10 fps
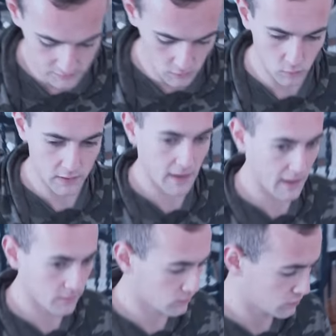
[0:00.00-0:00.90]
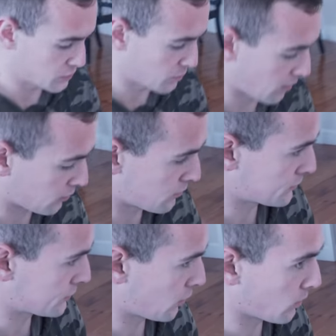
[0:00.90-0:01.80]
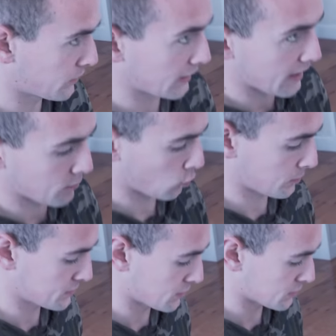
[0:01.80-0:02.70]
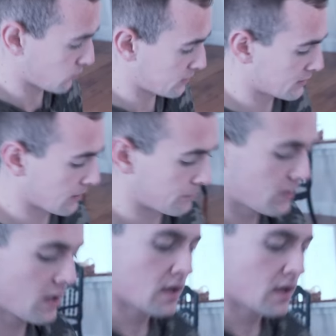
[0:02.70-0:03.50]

So we got two markers to start with. I got more upstairs if we need them.